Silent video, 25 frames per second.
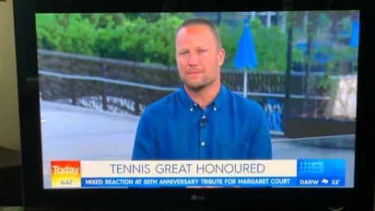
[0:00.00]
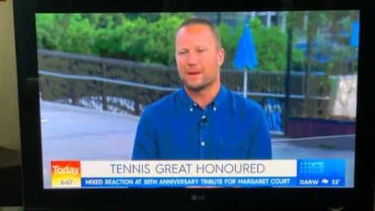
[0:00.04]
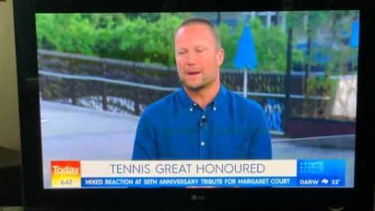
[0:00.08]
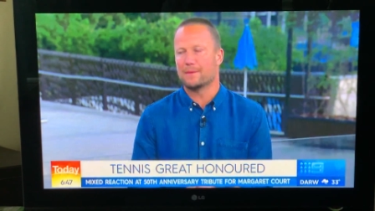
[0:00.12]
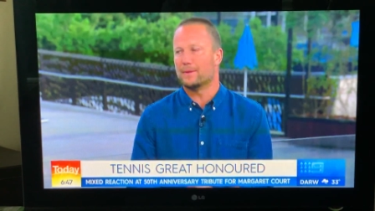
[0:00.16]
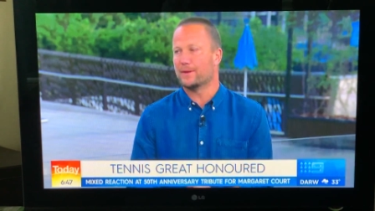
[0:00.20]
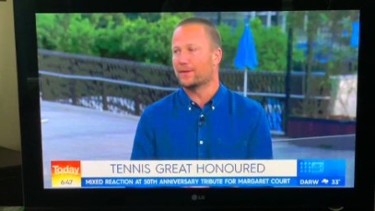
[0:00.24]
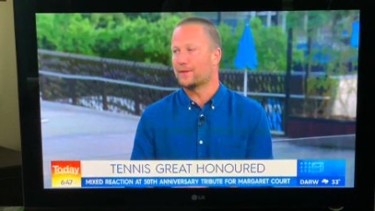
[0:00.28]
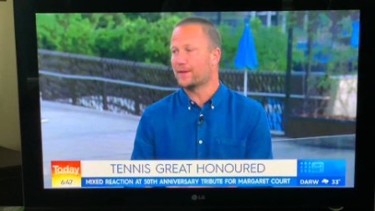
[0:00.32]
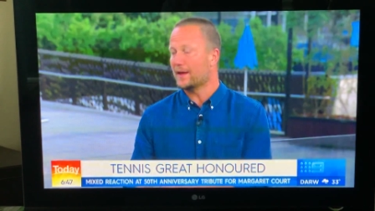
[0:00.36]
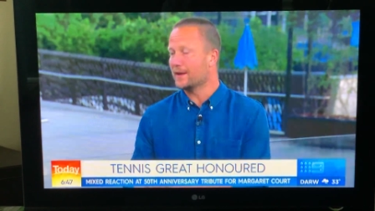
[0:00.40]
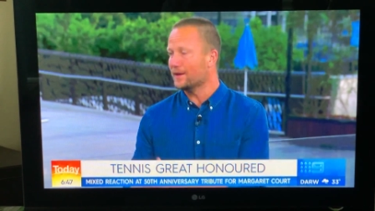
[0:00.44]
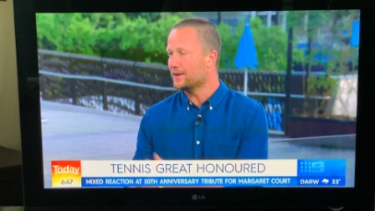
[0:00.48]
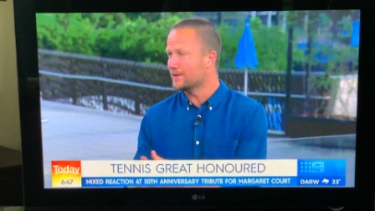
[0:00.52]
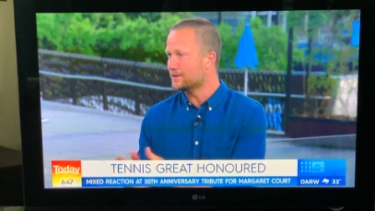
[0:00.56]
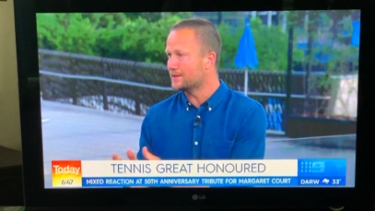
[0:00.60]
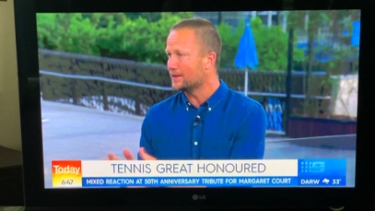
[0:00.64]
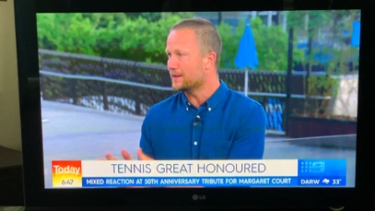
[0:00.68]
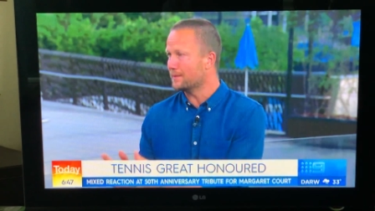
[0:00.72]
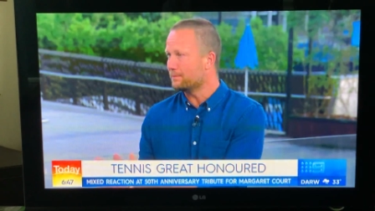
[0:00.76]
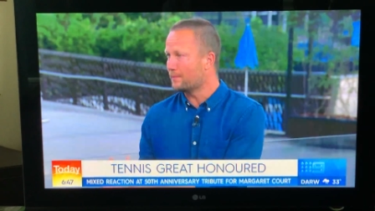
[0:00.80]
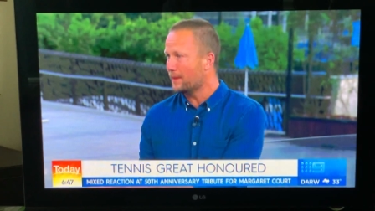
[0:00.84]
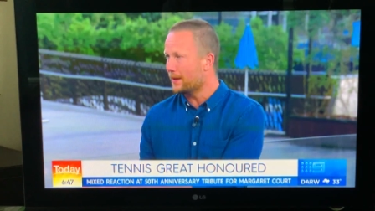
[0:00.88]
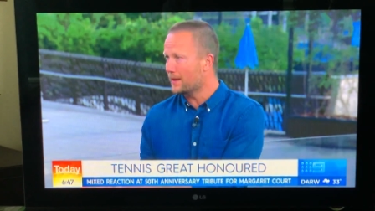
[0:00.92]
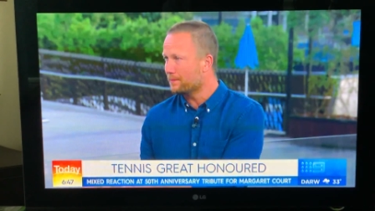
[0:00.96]
maybe thank you to
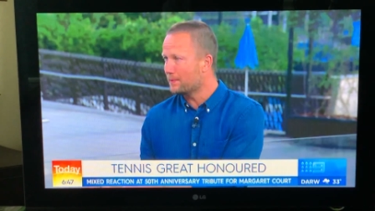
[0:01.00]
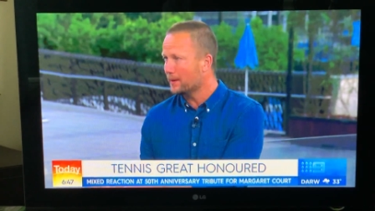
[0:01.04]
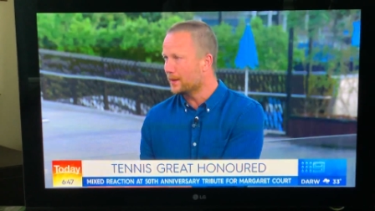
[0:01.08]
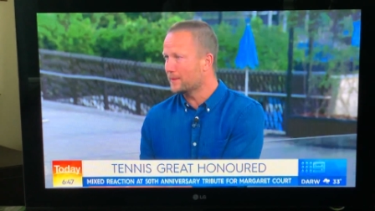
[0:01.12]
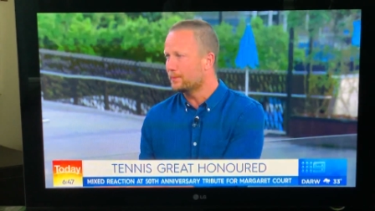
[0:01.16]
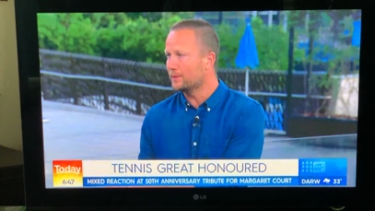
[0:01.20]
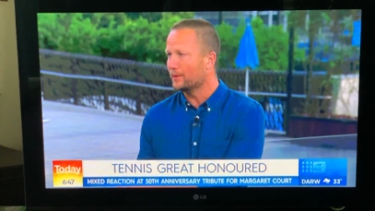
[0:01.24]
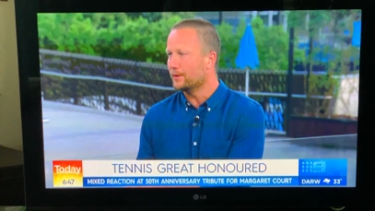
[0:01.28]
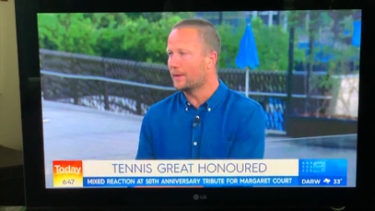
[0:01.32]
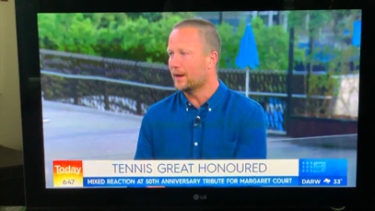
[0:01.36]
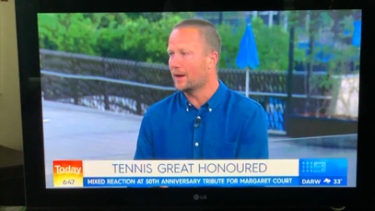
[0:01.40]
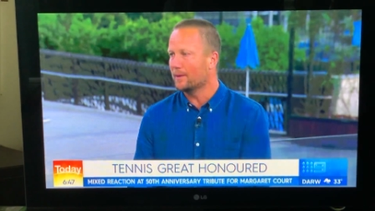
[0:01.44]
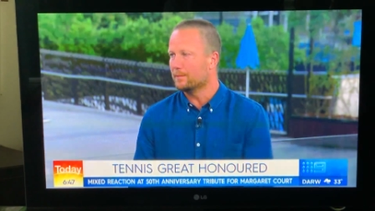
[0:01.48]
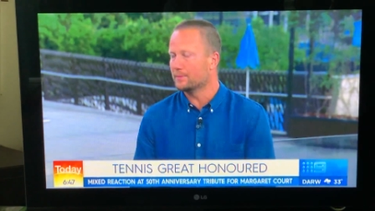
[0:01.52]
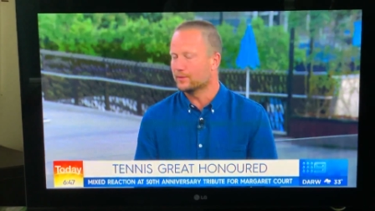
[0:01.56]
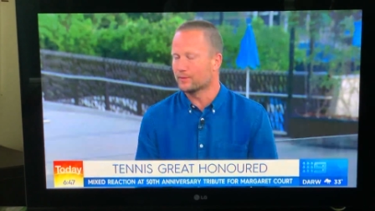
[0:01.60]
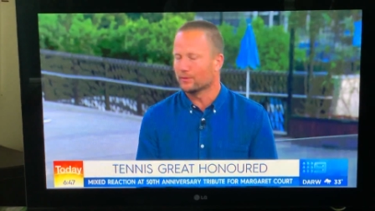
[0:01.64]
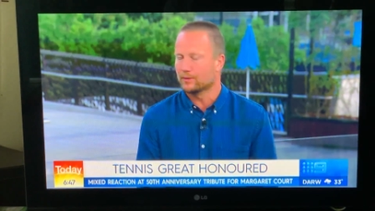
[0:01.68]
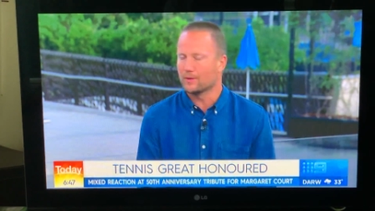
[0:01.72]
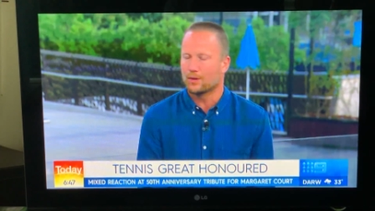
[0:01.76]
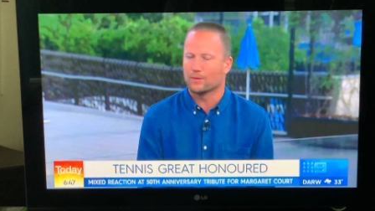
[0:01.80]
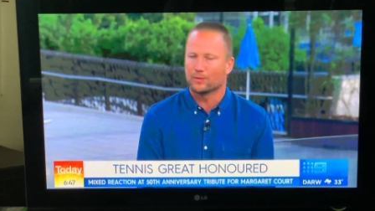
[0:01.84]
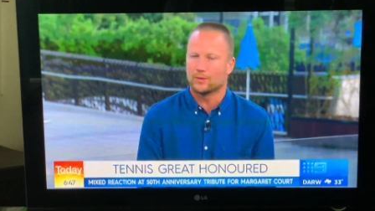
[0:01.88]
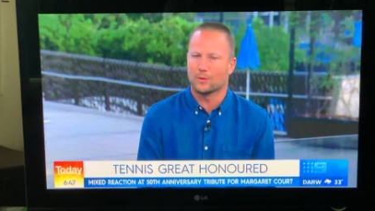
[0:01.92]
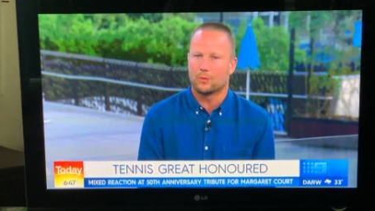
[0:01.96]
people who helped her
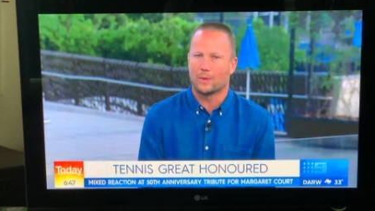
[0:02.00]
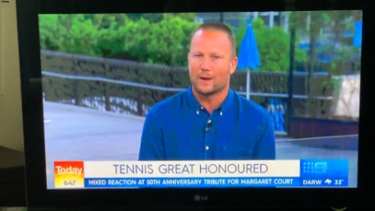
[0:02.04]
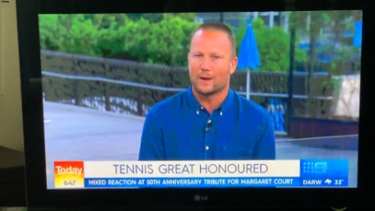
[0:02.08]
along the